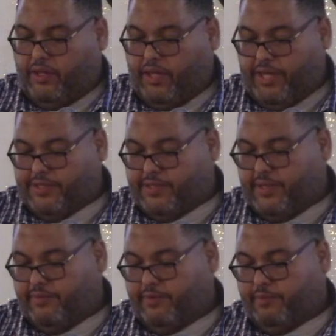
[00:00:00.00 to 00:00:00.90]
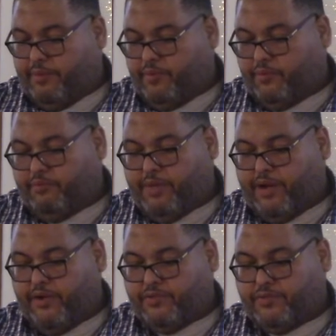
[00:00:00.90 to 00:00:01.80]
And Sid, remember when
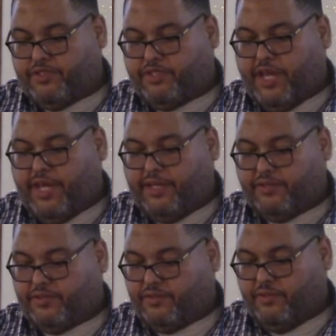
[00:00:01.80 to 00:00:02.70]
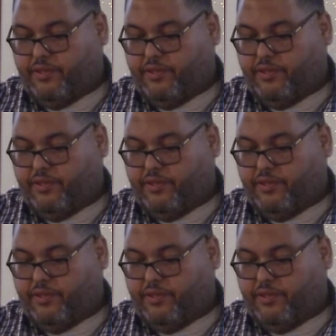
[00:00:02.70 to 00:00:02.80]
marriage was changed?